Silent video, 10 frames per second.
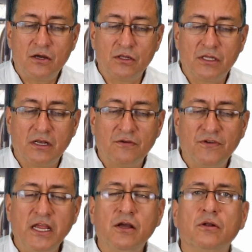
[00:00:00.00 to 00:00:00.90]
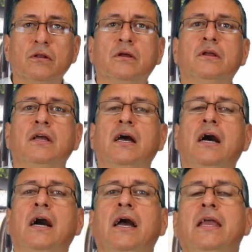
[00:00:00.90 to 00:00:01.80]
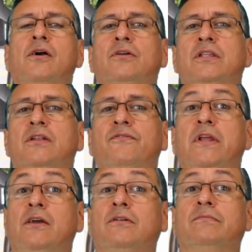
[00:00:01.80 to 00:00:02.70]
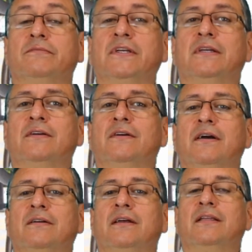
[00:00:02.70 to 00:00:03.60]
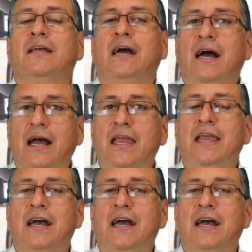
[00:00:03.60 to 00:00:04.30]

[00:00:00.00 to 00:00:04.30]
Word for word: content of nickel. High content of nickel. High,